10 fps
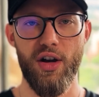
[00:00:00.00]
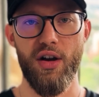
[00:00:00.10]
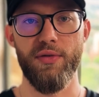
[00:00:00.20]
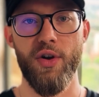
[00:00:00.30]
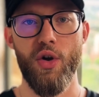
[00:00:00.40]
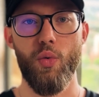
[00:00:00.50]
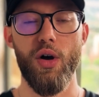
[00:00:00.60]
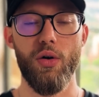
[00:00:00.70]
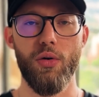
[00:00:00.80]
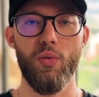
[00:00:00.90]
of,
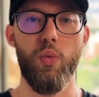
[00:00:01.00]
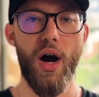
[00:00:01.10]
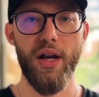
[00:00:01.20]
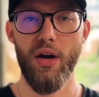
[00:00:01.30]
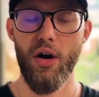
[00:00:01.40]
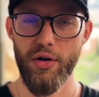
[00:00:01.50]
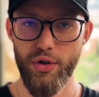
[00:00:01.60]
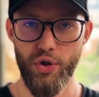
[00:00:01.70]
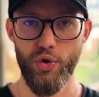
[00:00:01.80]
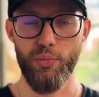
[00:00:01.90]
well, why aren't
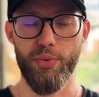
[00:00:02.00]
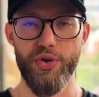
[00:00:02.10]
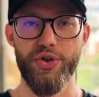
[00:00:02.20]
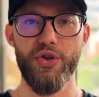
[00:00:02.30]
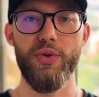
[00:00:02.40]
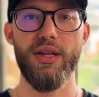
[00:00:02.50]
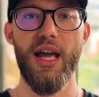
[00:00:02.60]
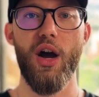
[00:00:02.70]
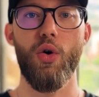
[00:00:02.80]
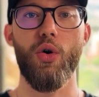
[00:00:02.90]
you pursuing
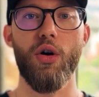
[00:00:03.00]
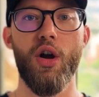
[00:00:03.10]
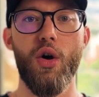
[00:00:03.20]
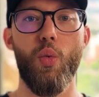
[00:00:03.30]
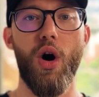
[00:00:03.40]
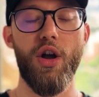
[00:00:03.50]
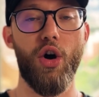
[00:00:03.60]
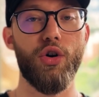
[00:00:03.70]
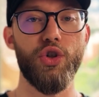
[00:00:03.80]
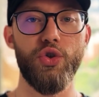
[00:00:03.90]
that? Or why
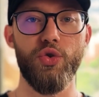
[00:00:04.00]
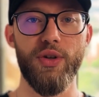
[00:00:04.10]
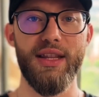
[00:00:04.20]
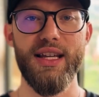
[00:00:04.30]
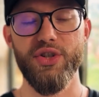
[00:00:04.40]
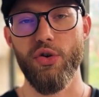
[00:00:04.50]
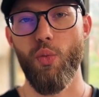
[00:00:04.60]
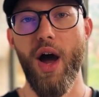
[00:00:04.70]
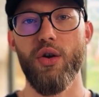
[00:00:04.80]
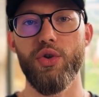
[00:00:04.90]
aren't you doing this? Or
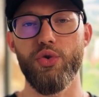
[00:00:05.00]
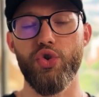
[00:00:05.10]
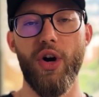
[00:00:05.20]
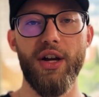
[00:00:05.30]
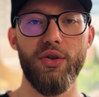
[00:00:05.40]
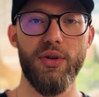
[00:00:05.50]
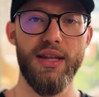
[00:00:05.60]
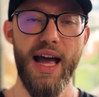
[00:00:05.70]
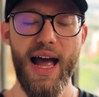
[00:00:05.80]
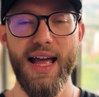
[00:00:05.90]
why don't you try
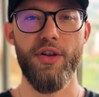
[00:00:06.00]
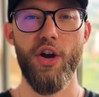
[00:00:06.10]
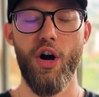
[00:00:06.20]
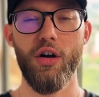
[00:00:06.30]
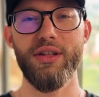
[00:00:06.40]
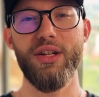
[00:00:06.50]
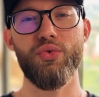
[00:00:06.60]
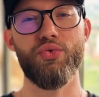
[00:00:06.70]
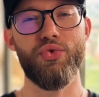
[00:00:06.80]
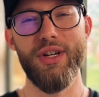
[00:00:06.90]
doing that? They all
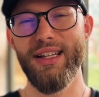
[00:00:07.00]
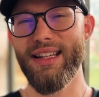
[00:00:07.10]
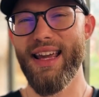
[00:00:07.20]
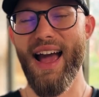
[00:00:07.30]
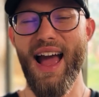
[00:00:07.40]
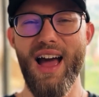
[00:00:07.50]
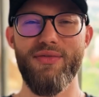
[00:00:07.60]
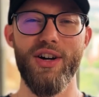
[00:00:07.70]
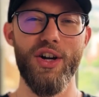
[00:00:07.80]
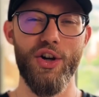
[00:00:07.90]
didn't really
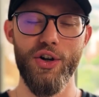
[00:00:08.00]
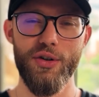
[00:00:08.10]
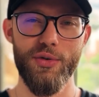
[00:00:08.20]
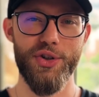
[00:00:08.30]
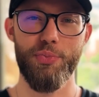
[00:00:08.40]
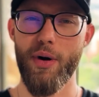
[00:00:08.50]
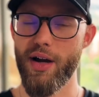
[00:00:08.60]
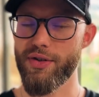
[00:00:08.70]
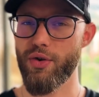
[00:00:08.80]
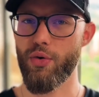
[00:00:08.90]
have a good
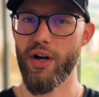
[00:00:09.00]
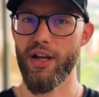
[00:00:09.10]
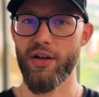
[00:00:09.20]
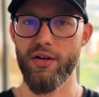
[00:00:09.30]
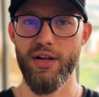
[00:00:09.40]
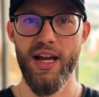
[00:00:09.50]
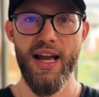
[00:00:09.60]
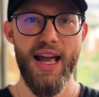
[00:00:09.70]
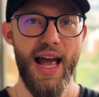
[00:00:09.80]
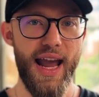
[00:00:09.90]
response or a good
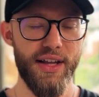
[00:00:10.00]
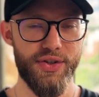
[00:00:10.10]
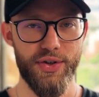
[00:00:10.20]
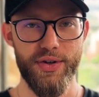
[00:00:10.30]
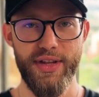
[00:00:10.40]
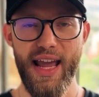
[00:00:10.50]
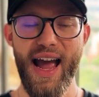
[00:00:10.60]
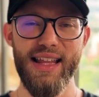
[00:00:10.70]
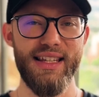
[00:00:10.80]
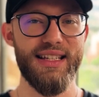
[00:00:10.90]
answer. They
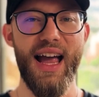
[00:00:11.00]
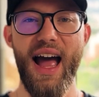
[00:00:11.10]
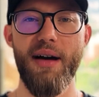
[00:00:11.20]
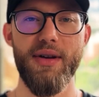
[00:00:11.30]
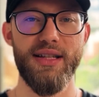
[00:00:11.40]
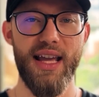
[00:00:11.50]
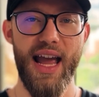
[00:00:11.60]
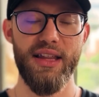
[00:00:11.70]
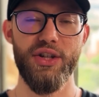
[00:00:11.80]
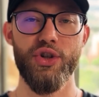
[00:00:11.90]
had these habits. They
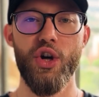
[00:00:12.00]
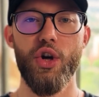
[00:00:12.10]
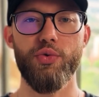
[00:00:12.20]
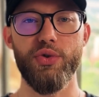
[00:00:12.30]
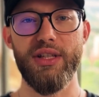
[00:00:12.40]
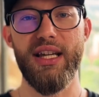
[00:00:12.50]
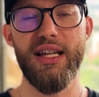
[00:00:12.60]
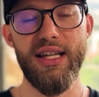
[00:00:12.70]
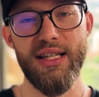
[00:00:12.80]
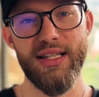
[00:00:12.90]
had these
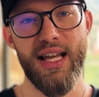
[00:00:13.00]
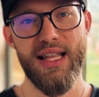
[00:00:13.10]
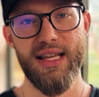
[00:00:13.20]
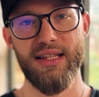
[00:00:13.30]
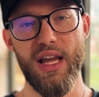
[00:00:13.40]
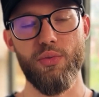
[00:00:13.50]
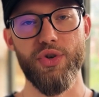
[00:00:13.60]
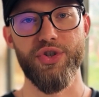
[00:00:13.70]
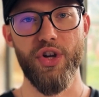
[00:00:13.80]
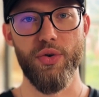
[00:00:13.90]
routines that they
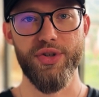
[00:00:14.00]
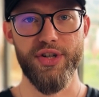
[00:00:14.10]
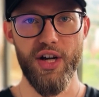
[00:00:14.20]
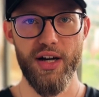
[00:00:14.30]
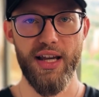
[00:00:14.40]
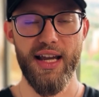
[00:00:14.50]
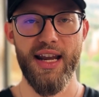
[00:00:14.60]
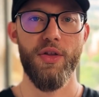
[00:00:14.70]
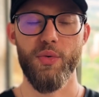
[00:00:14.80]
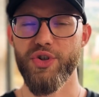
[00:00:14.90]
were so stuck
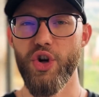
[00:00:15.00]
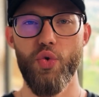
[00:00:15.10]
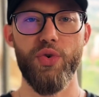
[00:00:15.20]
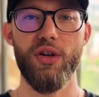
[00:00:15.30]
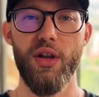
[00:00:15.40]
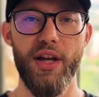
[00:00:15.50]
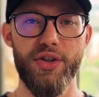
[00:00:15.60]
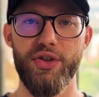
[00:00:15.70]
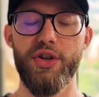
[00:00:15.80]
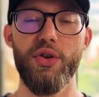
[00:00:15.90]
in. There was no real
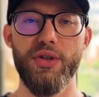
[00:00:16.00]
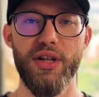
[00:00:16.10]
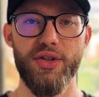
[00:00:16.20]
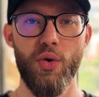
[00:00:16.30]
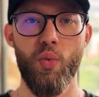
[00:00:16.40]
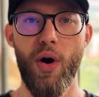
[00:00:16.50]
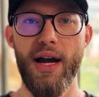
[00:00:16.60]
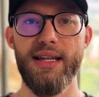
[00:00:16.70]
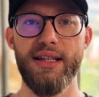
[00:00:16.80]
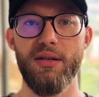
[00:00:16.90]
excuse as to
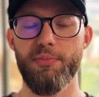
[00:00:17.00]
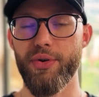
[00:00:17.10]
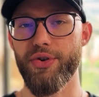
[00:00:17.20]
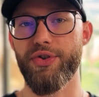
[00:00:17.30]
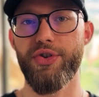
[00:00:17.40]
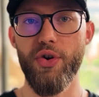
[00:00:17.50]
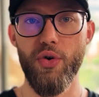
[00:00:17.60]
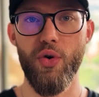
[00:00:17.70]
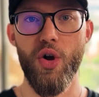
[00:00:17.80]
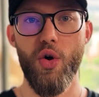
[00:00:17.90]
why they didn't
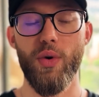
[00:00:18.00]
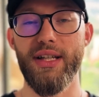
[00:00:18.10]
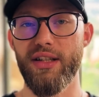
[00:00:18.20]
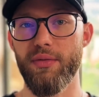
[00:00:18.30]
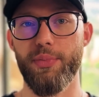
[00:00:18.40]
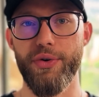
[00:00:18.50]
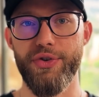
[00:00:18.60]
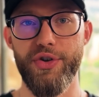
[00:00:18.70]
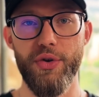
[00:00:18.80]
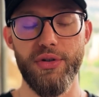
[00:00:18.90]
pursue what they didn't
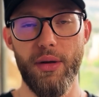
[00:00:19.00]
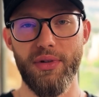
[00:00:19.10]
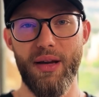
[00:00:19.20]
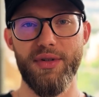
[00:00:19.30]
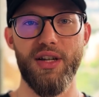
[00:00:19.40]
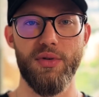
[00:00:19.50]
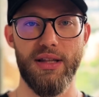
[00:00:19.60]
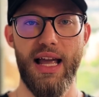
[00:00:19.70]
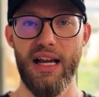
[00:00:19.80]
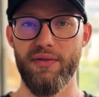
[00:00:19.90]
pursue. Sometimes it was
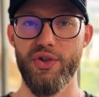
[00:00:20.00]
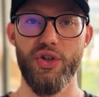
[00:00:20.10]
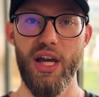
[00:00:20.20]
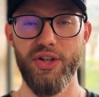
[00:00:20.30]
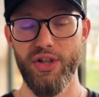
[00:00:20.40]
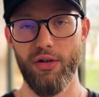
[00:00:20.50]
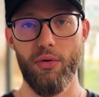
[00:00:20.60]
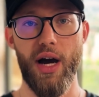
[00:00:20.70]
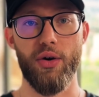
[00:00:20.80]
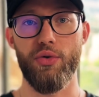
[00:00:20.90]
lack of education,
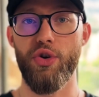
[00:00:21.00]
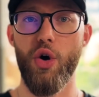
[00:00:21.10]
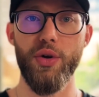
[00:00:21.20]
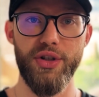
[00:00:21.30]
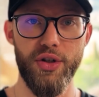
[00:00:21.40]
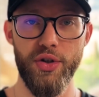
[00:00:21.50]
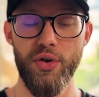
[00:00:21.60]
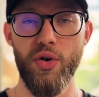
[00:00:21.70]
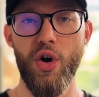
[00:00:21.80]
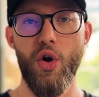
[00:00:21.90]
or I don't know what to
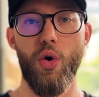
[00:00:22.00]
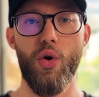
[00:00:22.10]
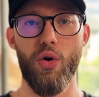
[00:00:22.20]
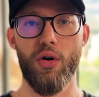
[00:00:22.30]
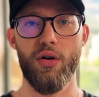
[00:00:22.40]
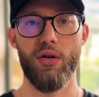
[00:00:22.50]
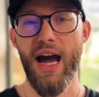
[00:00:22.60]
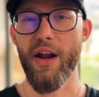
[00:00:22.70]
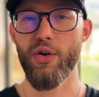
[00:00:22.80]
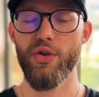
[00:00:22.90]
do, or
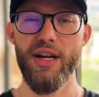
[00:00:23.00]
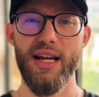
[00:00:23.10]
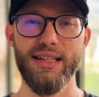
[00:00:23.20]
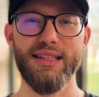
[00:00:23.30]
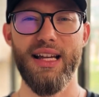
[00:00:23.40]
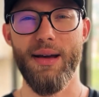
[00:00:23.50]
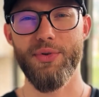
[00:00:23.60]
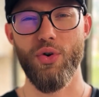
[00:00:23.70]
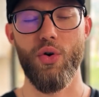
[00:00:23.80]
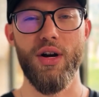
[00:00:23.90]
I don't know the next
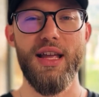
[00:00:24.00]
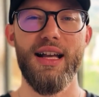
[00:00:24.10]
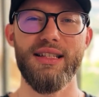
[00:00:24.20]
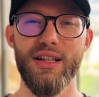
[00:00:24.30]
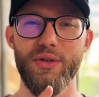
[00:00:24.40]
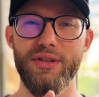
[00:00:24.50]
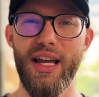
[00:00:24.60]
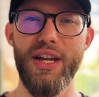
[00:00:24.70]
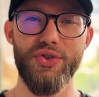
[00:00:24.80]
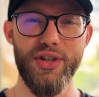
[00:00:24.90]
steps, or that's a little
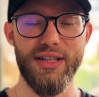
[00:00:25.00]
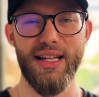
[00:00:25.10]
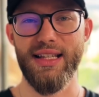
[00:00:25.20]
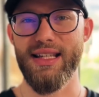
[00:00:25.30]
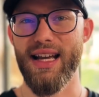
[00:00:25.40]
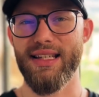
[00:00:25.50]
dangerous, that's not